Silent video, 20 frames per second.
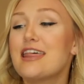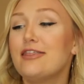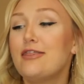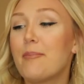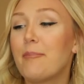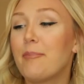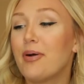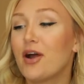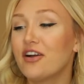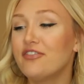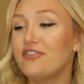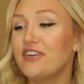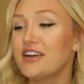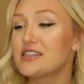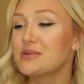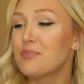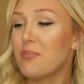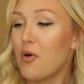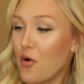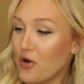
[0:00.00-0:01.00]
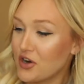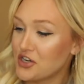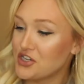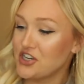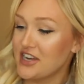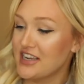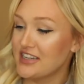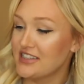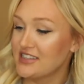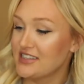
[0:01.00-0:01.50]
The Perfect
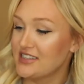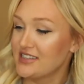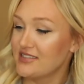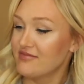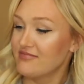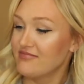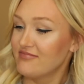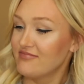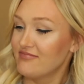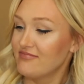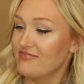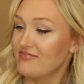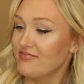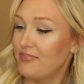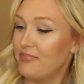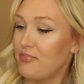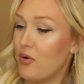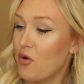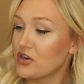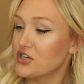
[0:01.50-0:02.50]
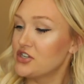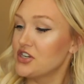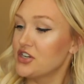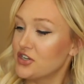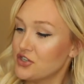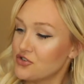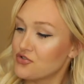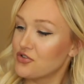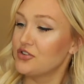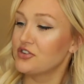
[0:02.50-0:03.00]
Portions, portion
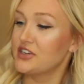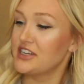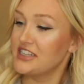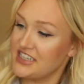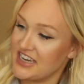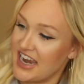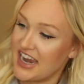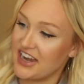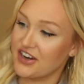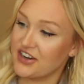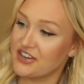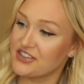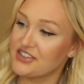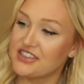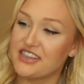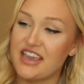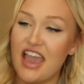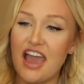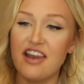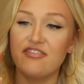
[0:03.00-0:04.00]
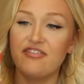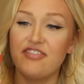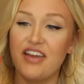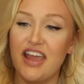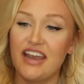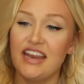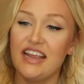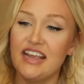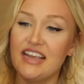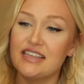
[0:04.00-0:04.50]
control containers. Get
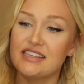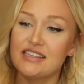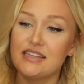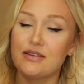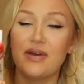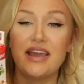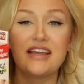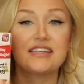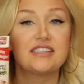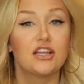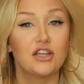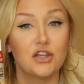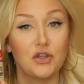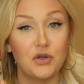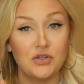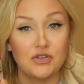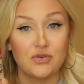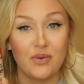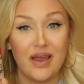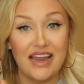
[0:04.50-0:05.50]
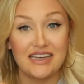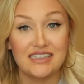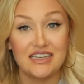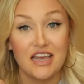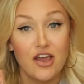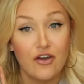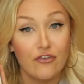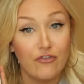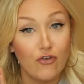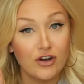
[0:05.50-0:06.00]
fit, easy way to lose weight,
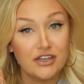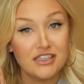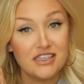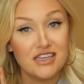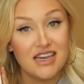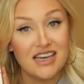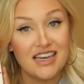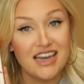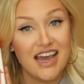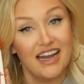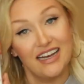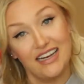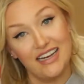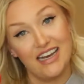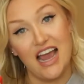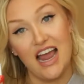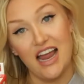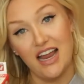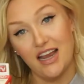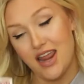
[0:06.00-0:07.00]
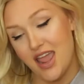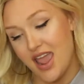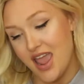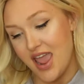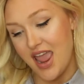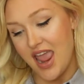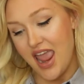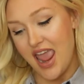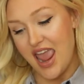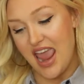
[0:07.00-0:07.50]
fourteen ninety-nine.
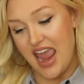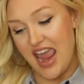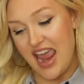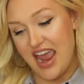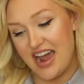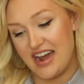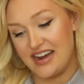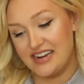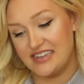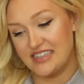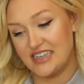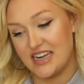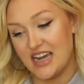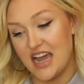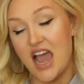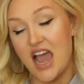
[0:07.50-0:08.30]
And